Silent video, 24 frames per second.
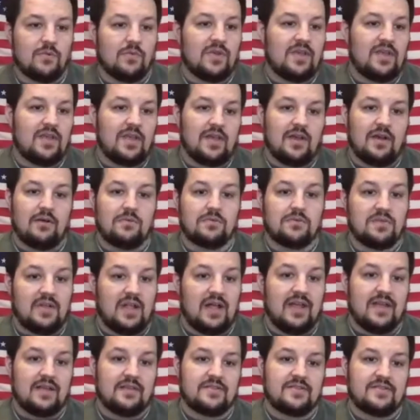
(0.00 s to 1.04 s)
we help
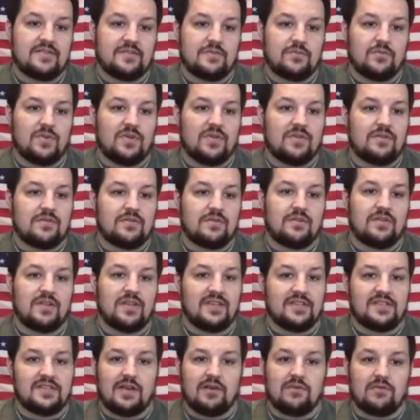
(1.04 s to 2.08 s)
clients with
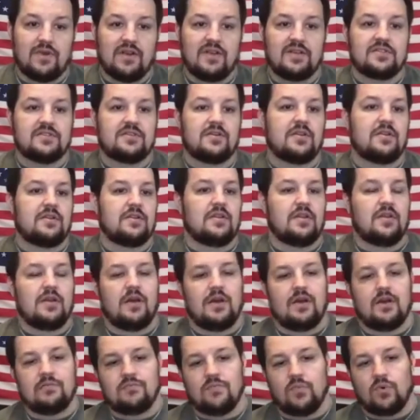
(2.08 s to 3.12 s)
lead generation,
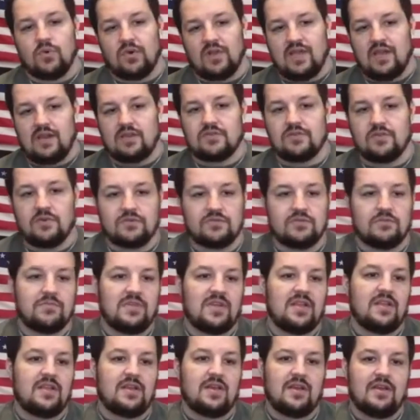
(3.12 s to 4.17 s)
organic social
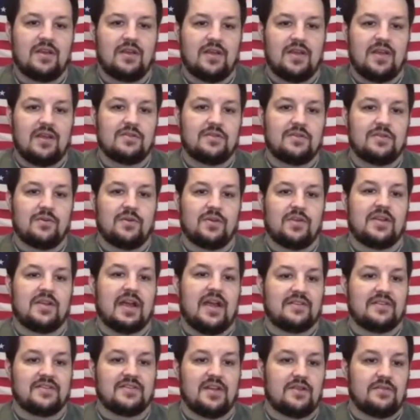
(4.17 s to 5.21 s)
media, and doing
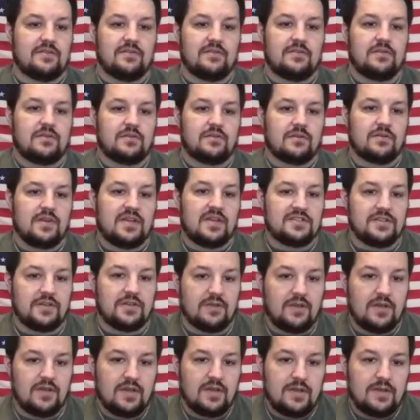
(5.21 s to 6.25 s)
content
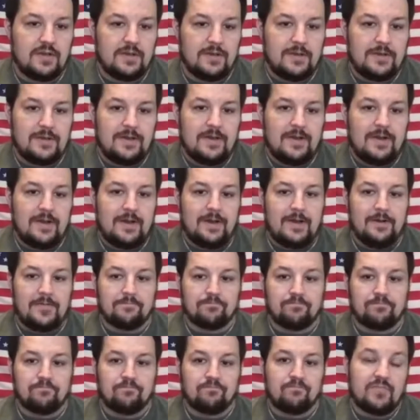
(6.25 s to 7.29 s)
creation.
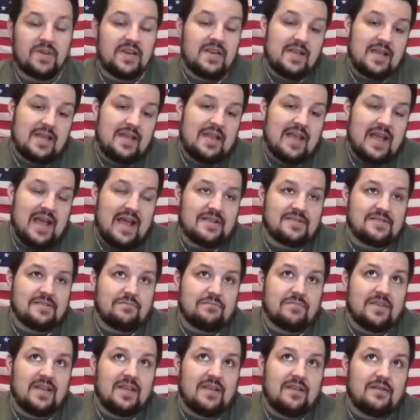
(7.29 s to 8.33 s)
But it
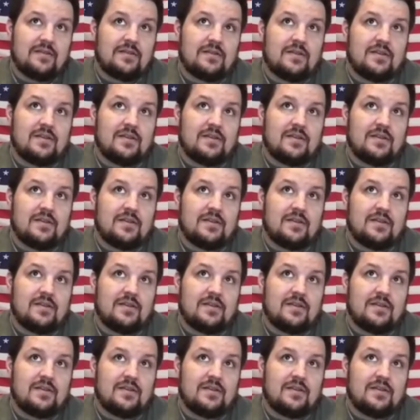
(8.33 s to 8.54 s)
hasn't been,